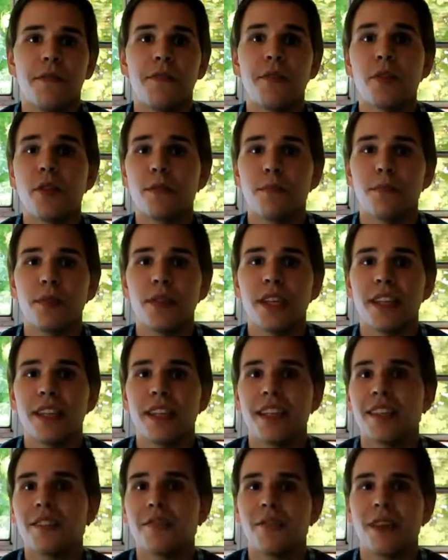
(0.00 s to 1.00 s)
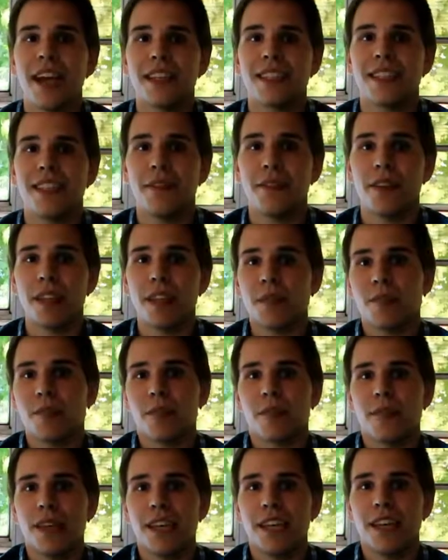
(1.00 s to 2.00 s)
If you complete these three activities
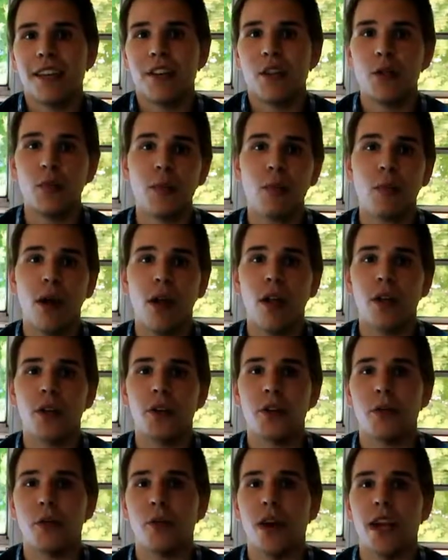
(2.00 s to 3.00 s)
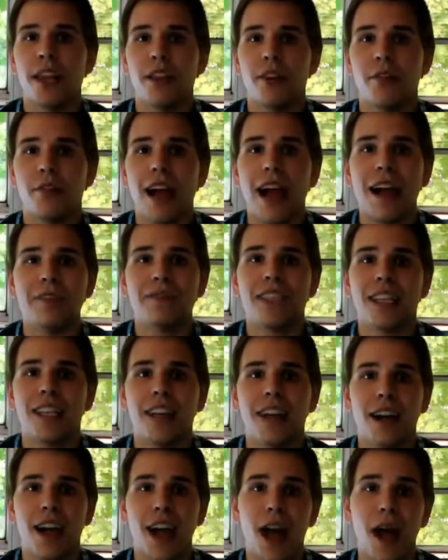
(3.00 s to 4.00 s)
with me, you'll be well on your way to crafting
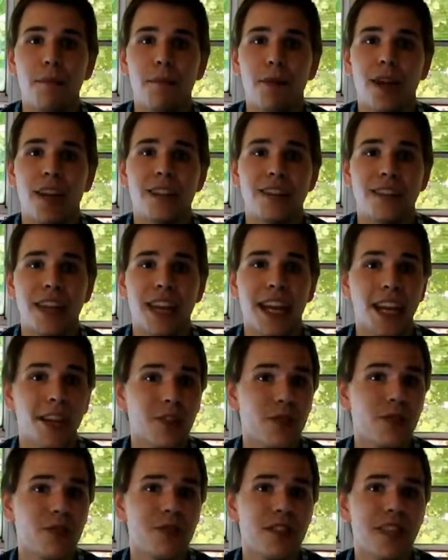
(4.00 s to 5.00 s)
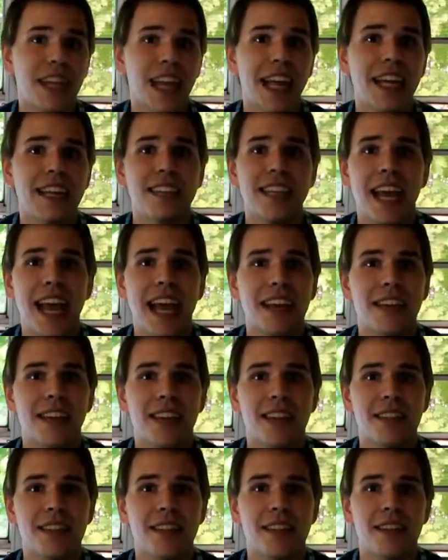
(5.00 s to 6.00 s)
a complex and interesting
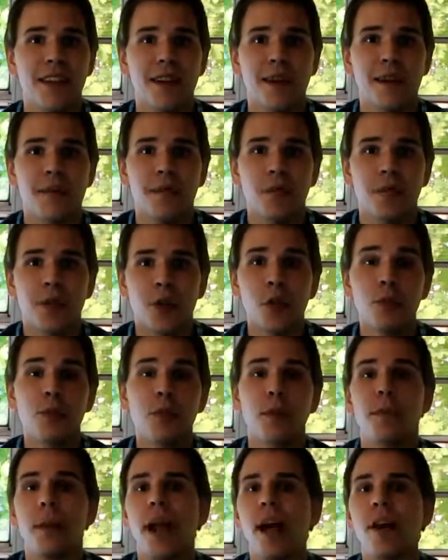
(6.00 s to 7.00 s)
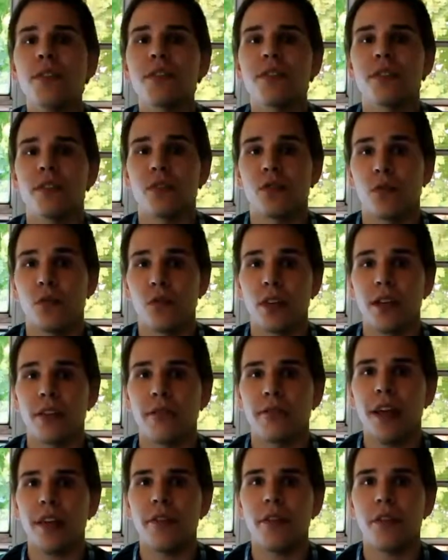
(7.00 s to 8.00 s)
antagonist who propels the story,
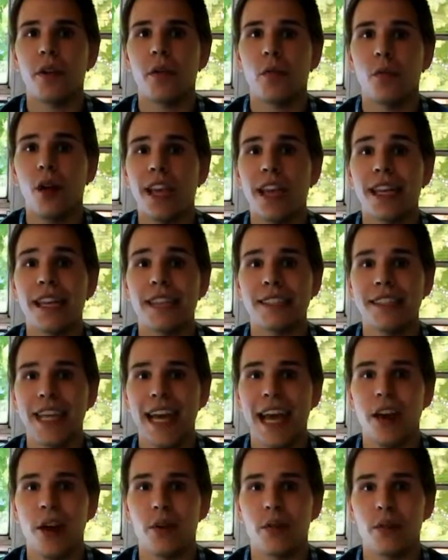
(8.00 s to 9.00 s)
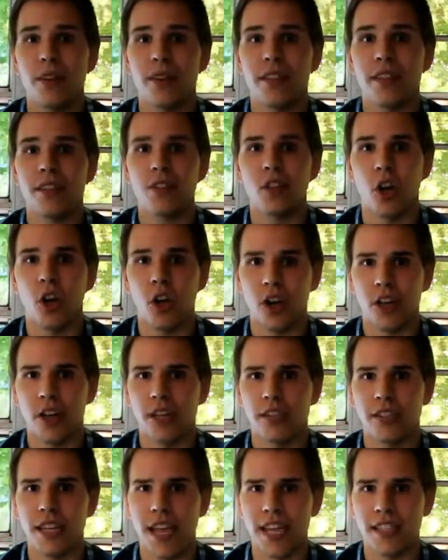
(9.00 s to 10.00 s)
rather than weighing it down with dark,
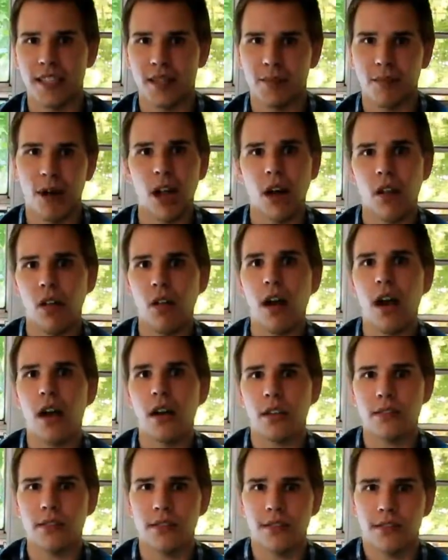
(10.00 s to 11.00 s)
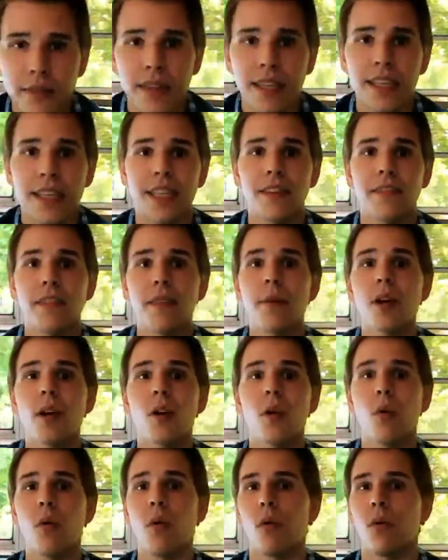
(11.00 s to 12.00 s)
dense monologues. Give them a
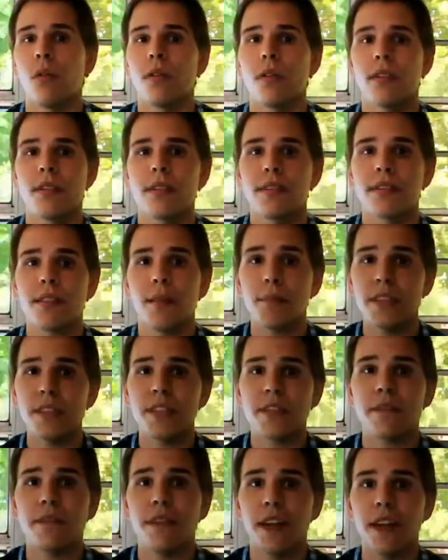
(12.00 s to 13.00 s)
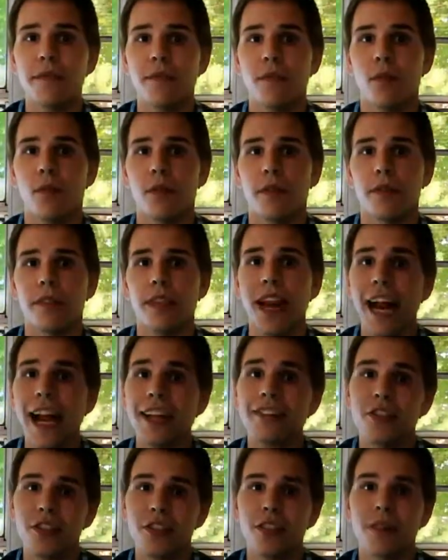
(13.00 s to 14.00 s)
goal, something to fight for that
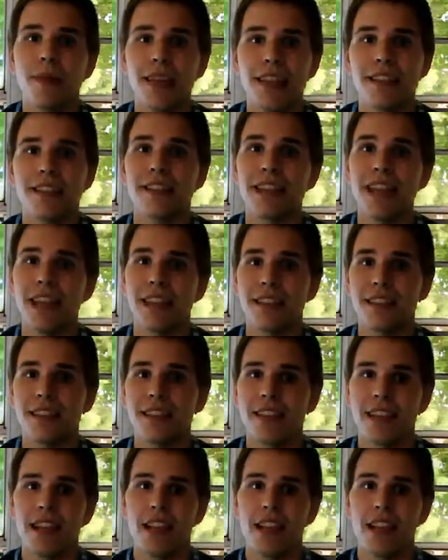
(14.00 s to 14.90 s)
actually makes sense.